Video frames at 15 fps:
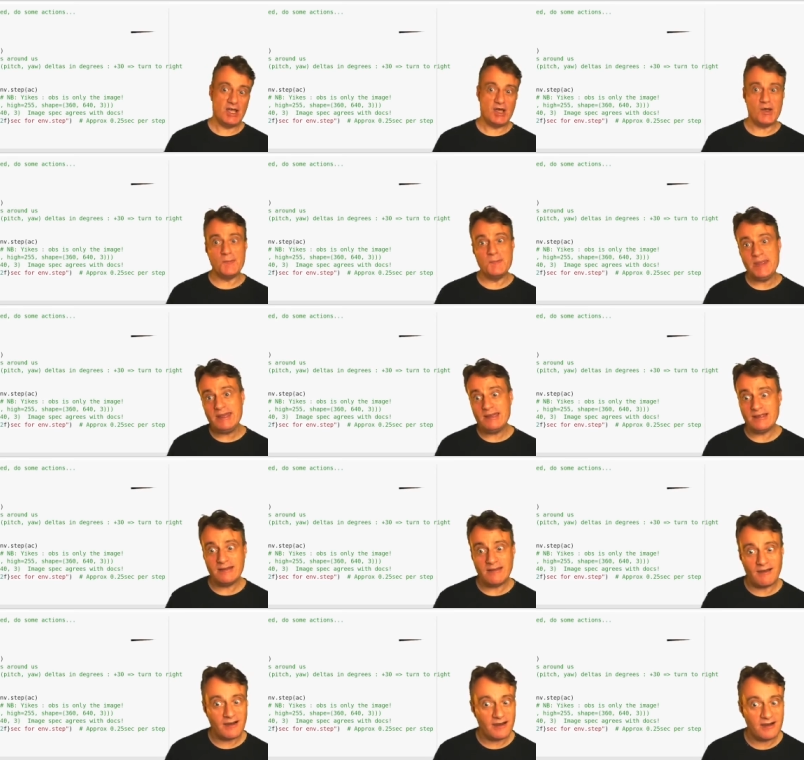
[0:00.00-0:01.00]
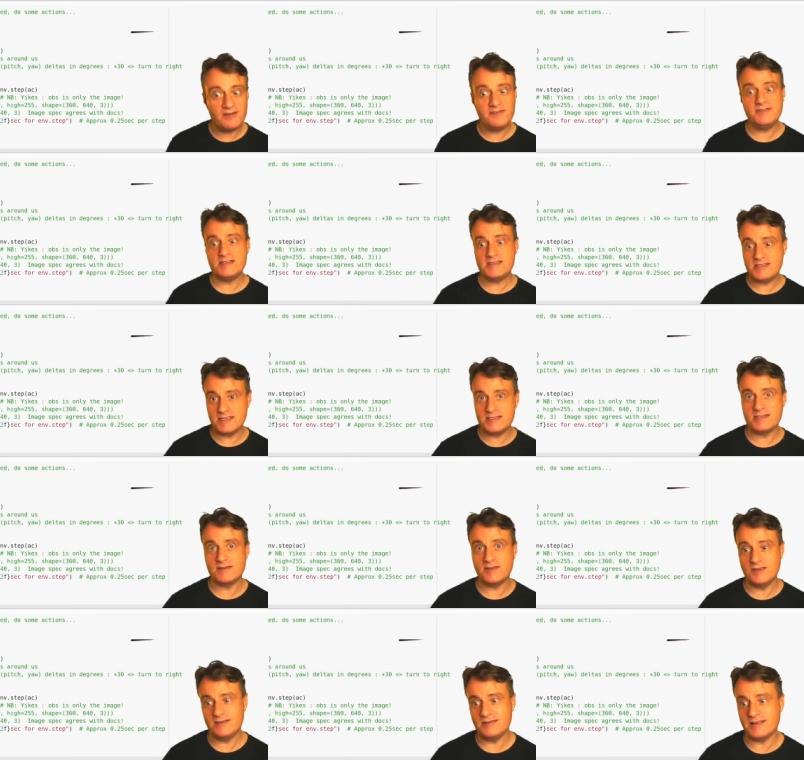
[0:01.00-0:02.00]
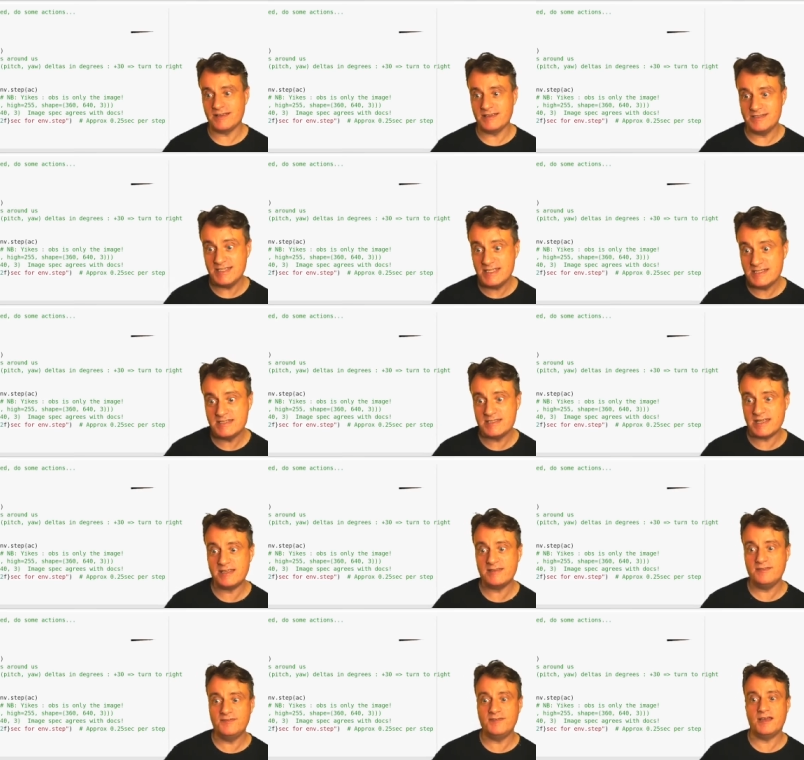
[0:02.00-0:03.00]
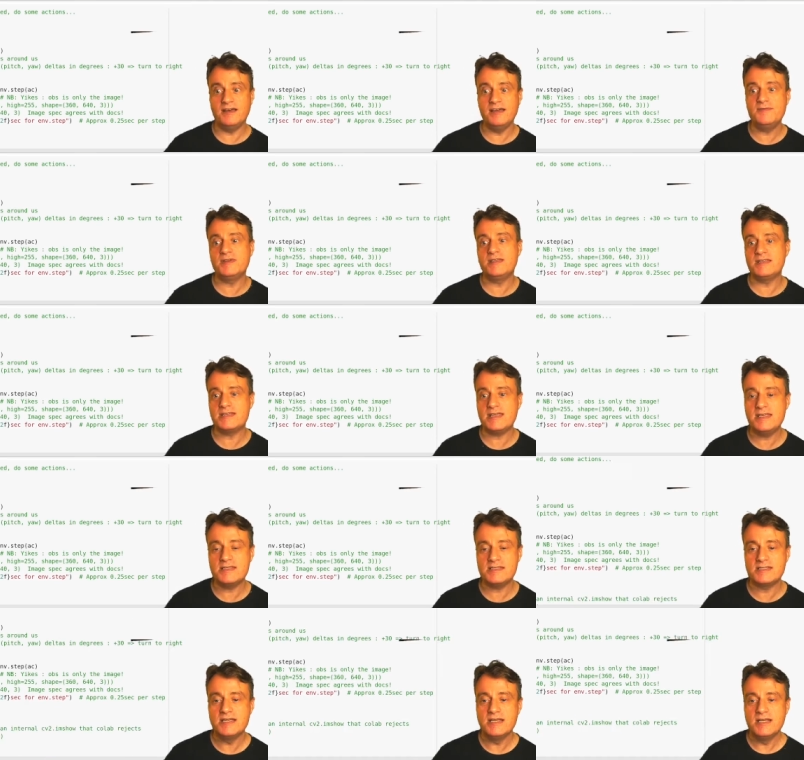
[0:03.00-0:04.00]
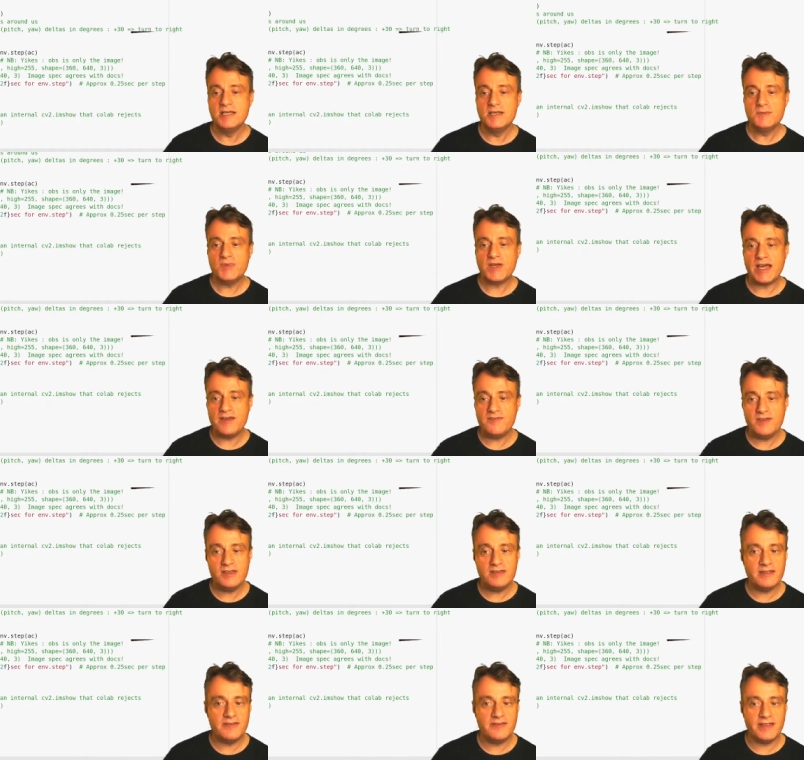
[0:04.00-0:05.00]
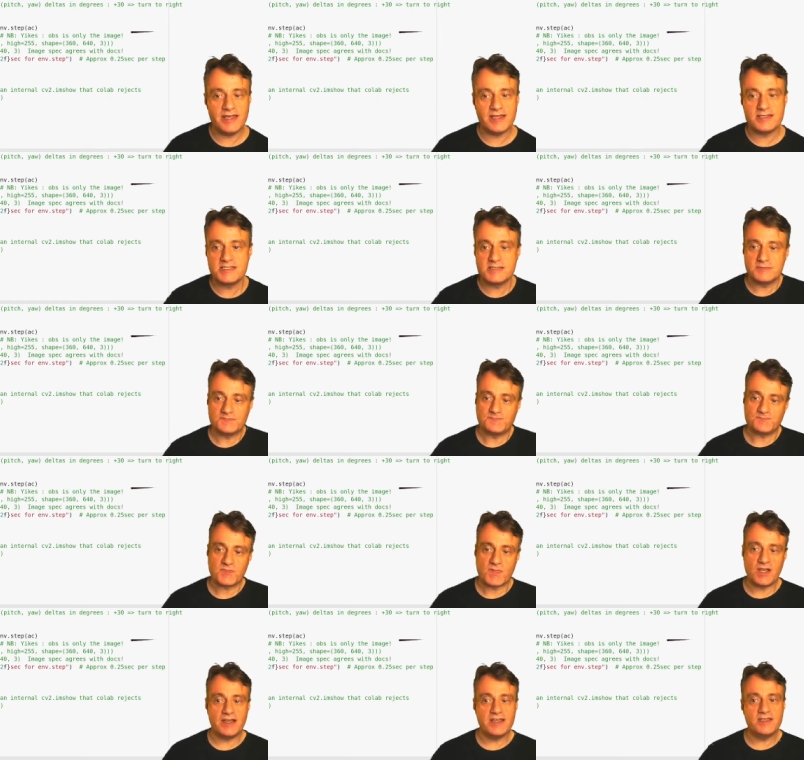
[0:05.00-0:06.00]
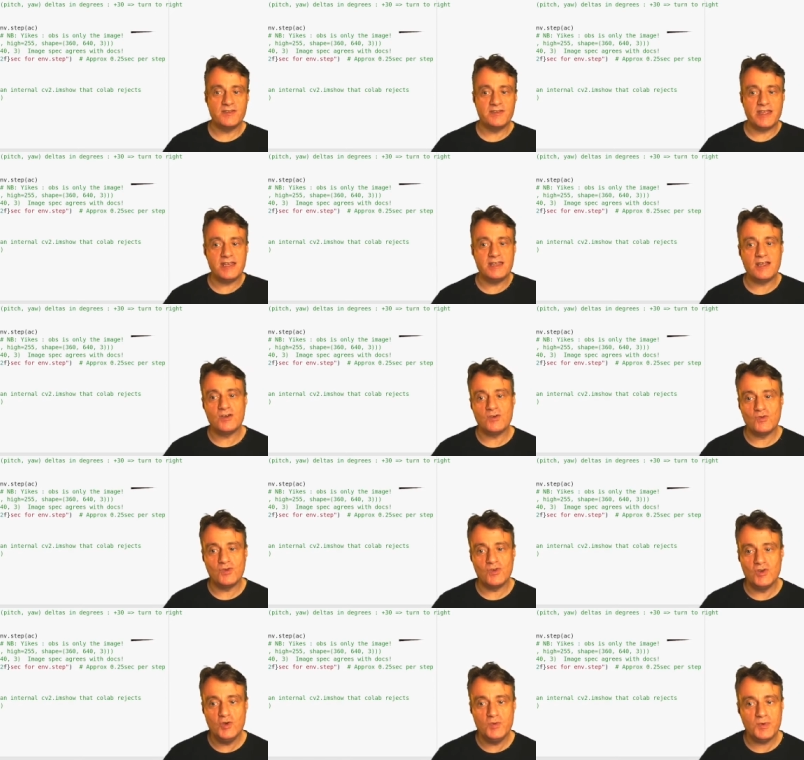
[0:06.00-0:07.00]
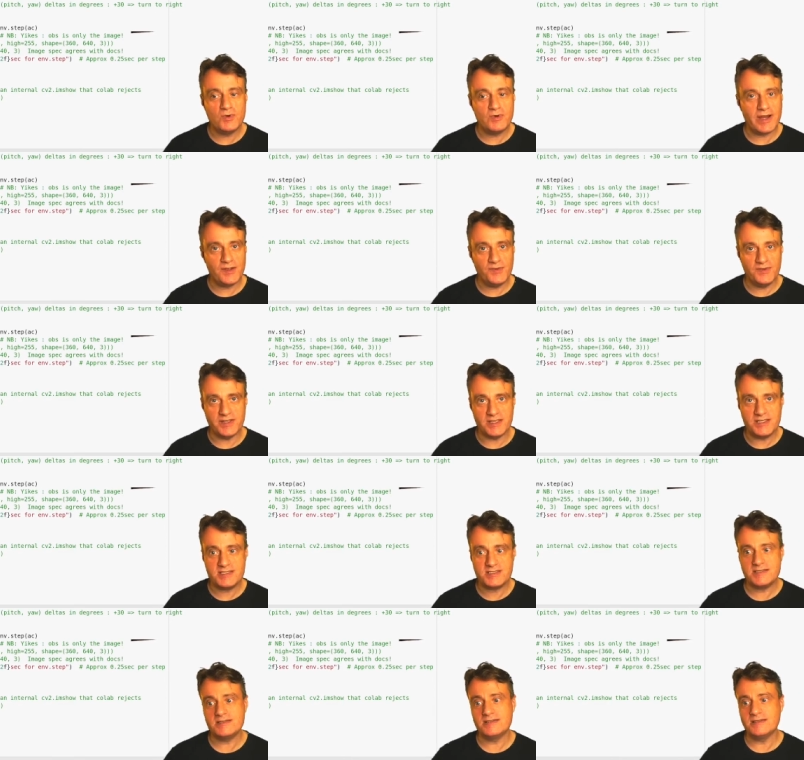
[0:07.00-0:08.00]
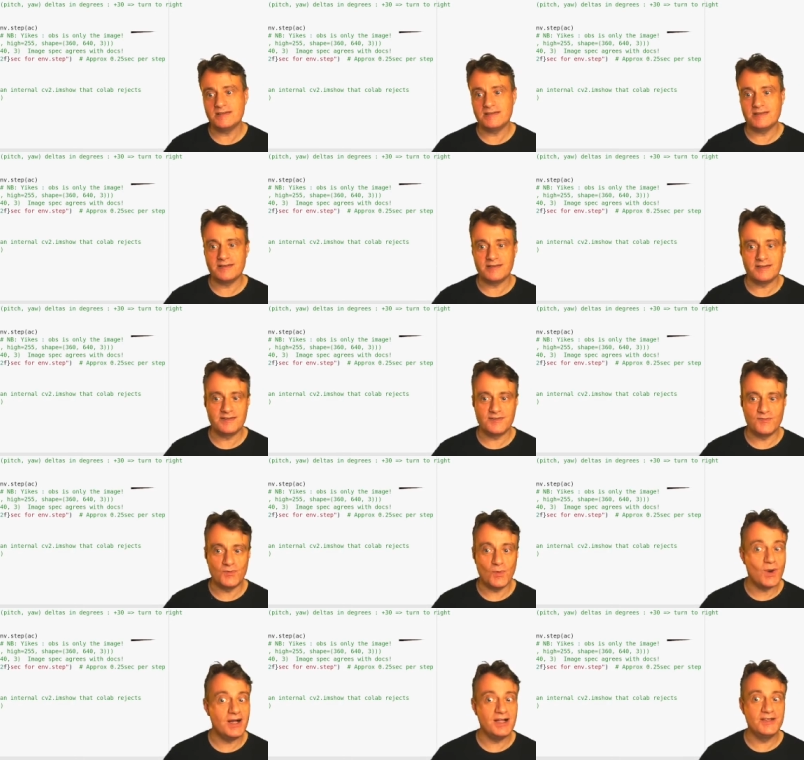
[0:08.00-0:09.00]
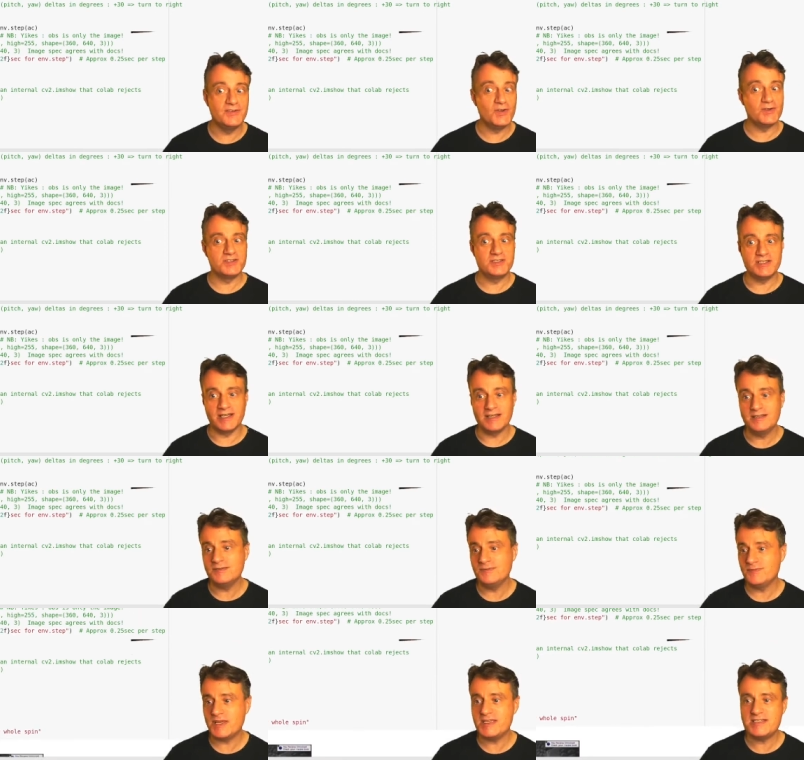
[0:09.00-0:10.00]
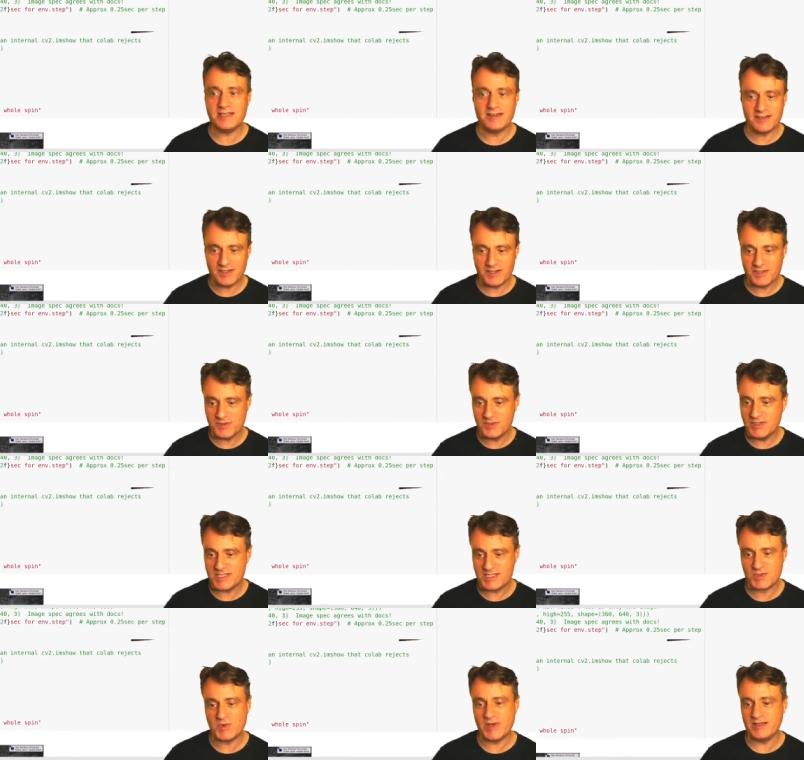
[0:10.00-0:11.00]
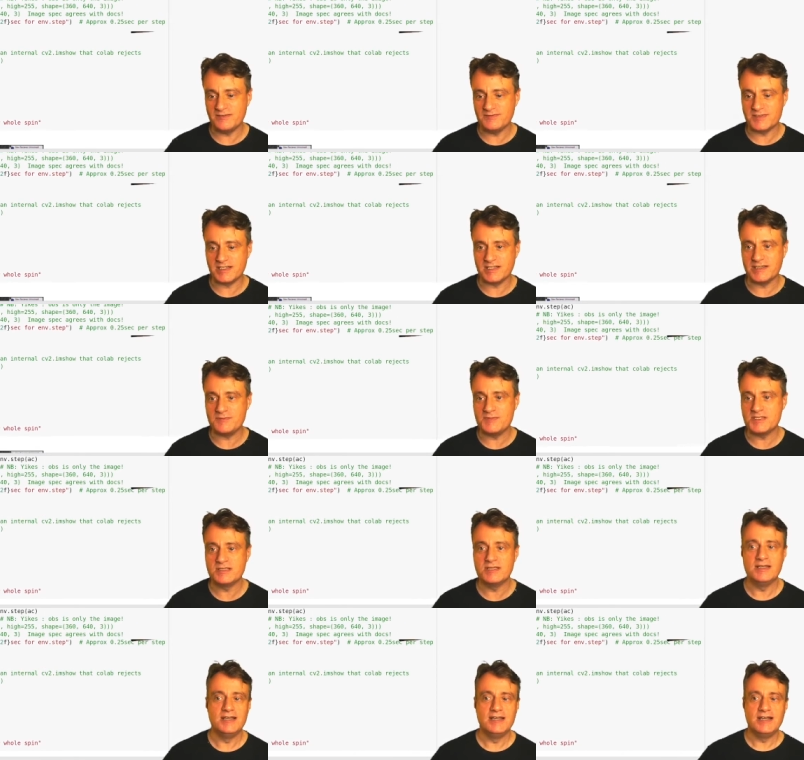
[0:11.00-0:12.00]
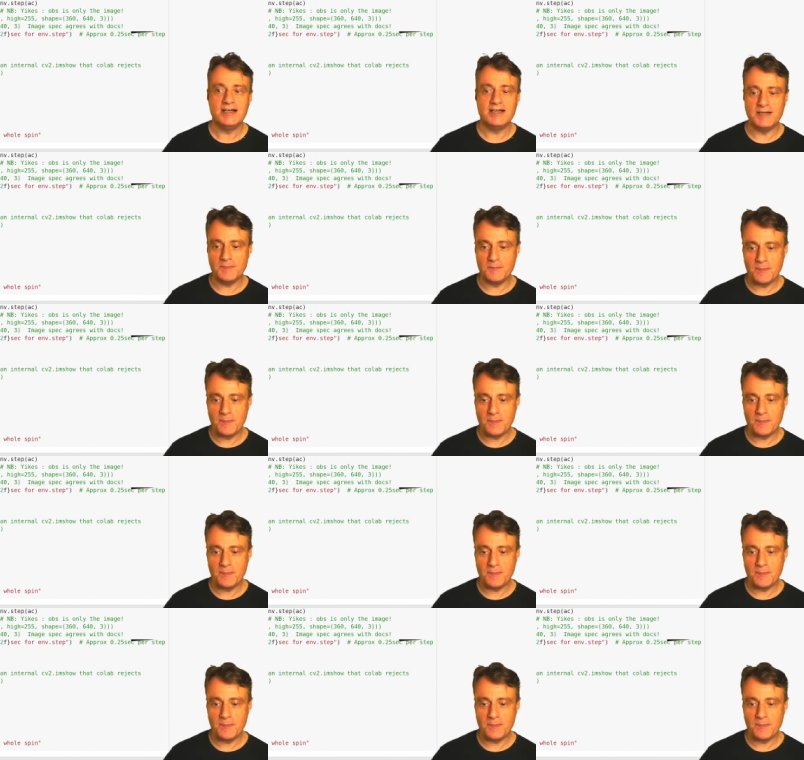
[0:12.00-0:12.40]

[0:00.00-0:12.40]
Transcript: a minute and a half is, is a, like a decent length of time that it takes. But having done that, I can then loop around this uh, while not done. Basically, I'm going to do this 12 times because